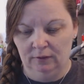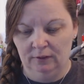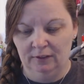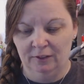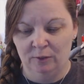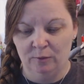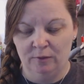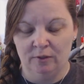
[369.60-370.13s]

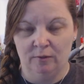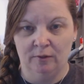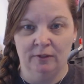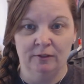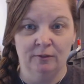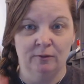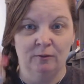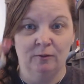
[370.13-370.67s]
He's cute though in
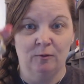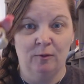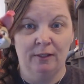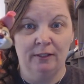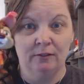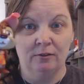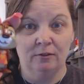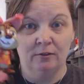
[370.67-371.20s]
his little
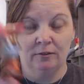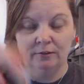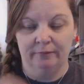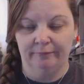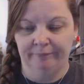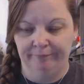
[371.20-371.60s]
Hawaiian shirt.